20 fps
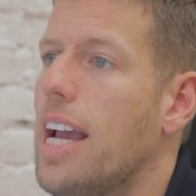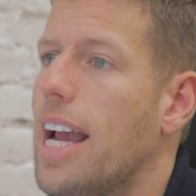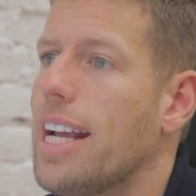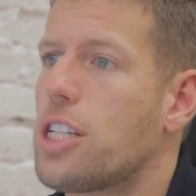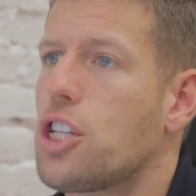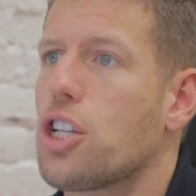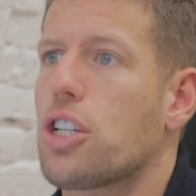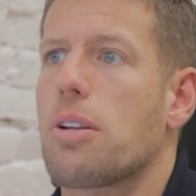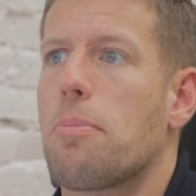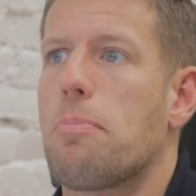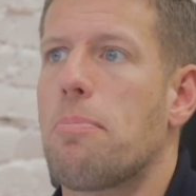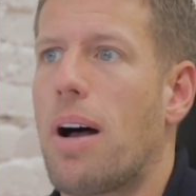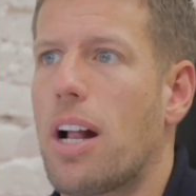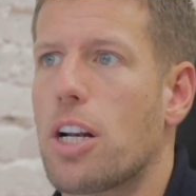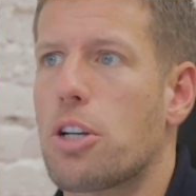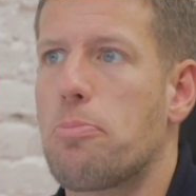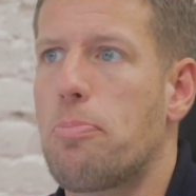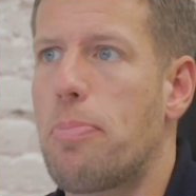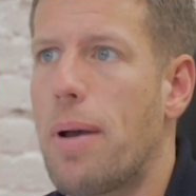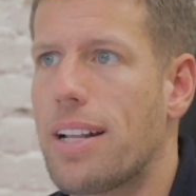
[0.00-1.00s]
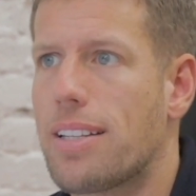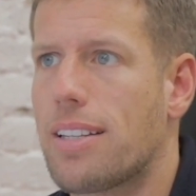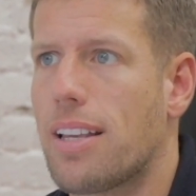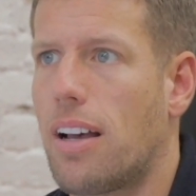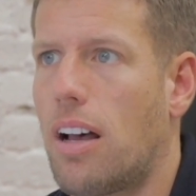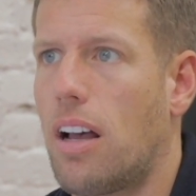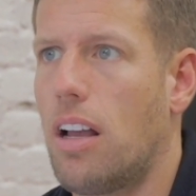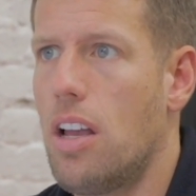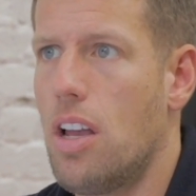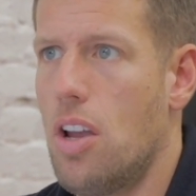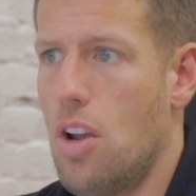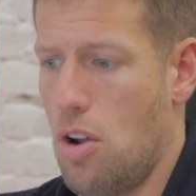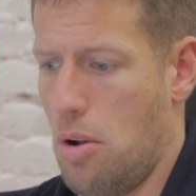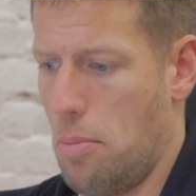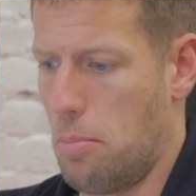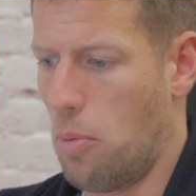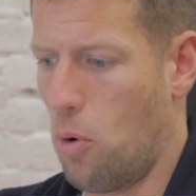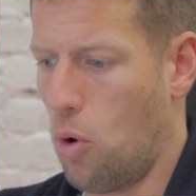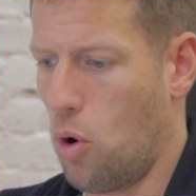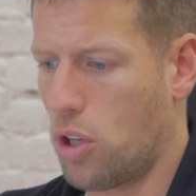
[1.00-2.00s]
It's just a much better,
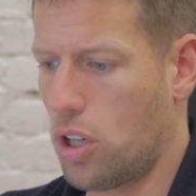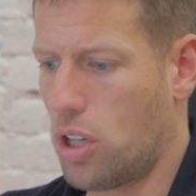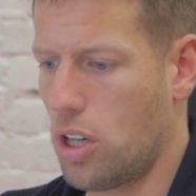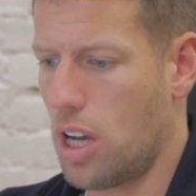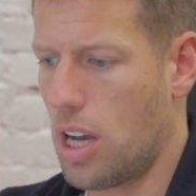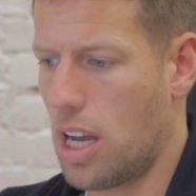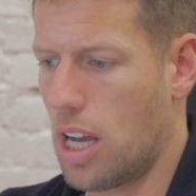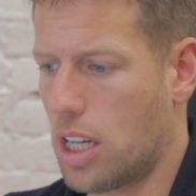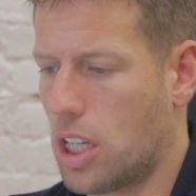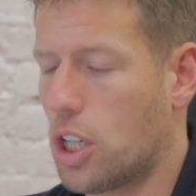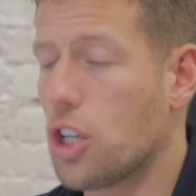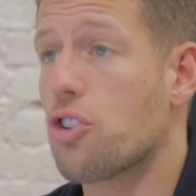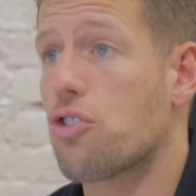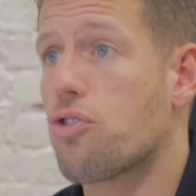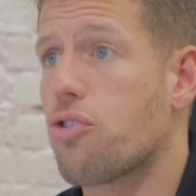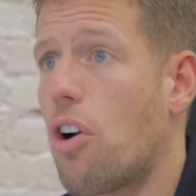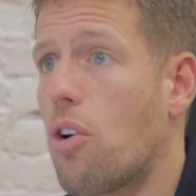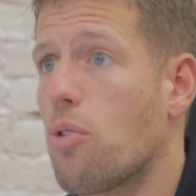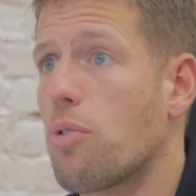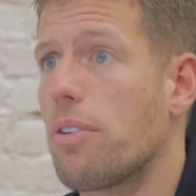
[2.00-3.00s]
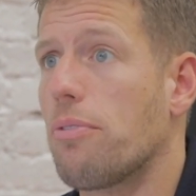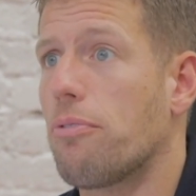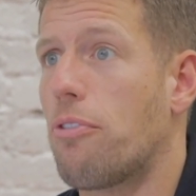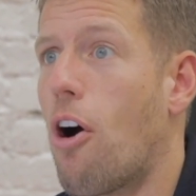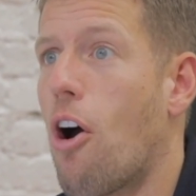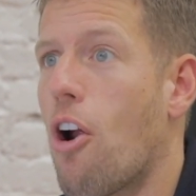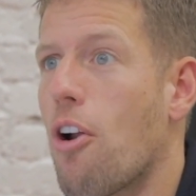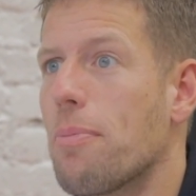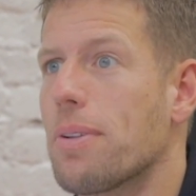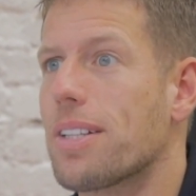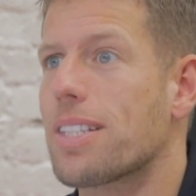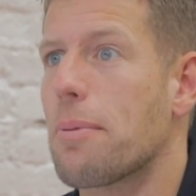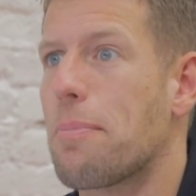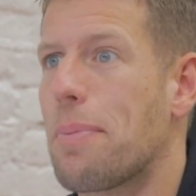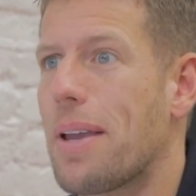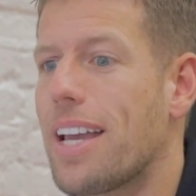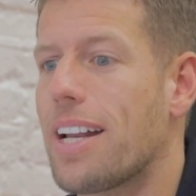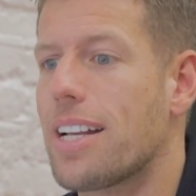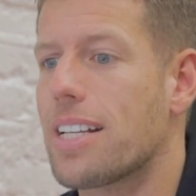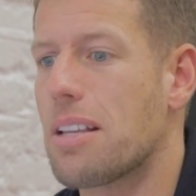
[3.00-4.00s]
more controlled environment to
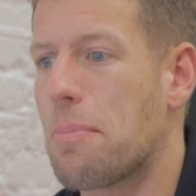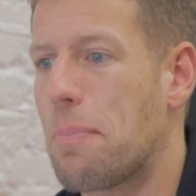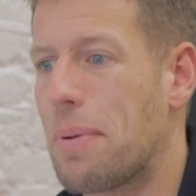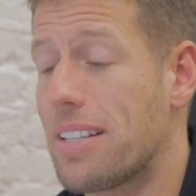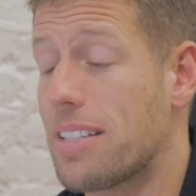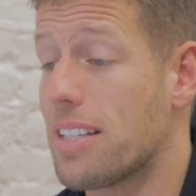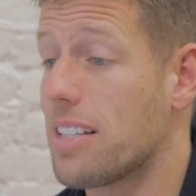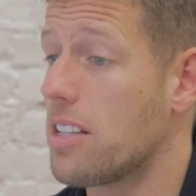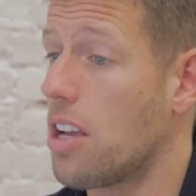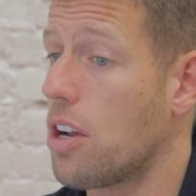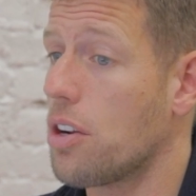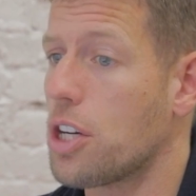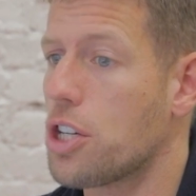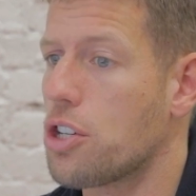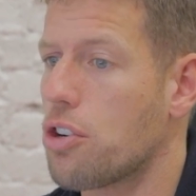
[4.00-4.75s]
be in as a business owner.